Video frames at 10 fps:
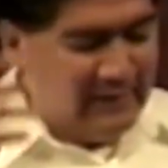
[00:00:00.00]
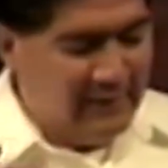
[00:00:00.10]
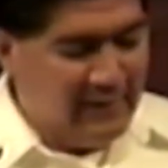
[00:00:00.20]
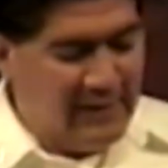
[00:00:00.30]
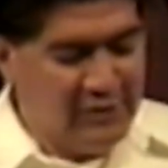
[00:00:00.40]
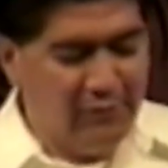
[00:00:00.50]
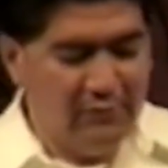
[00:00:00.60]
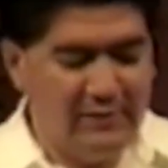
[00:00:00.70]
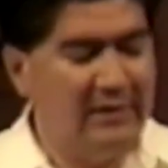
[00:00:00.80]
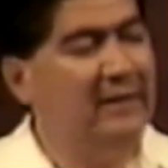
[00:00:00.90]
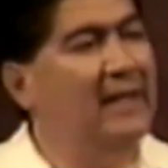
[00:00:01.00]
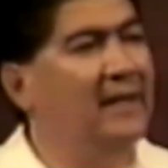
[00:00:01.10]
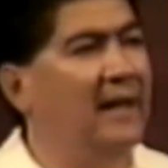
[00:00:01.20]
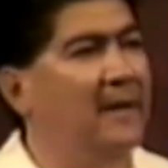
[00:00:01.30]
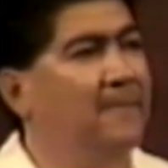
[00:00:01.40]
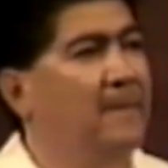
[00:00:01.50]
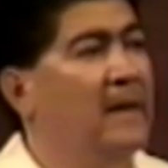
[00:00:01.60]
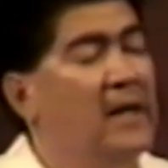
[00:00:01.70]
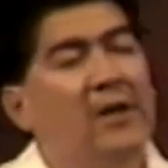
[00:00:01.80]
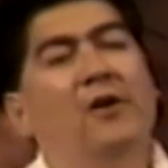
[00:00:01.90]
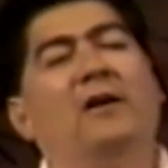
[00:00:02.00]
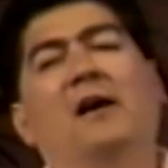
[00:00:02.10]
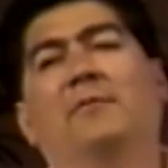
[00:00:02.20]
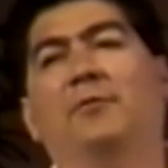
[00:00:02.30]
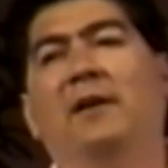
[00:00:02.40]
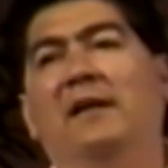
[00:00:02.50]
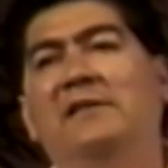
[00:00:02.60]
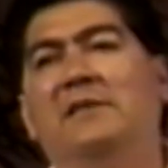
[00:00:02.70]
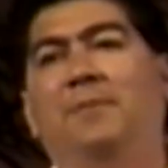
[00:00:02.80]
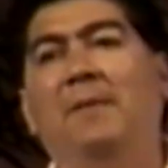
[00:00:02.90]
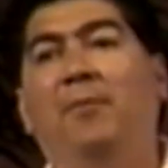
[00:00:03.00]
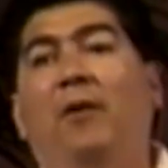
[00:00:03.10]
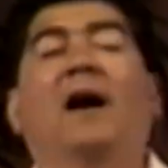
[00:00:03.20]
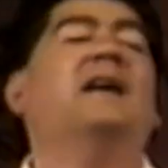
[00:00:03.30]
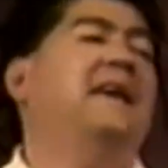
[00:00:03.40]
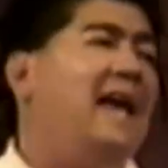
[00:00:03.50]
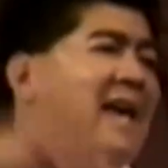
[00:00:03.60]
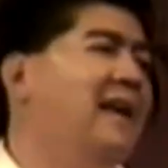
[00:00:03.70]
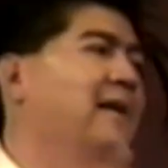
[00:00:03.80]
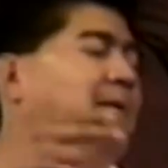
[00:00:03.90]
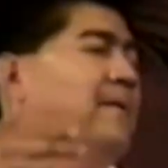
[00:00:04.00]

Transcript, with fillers: the issues that they got. Here come the religious people again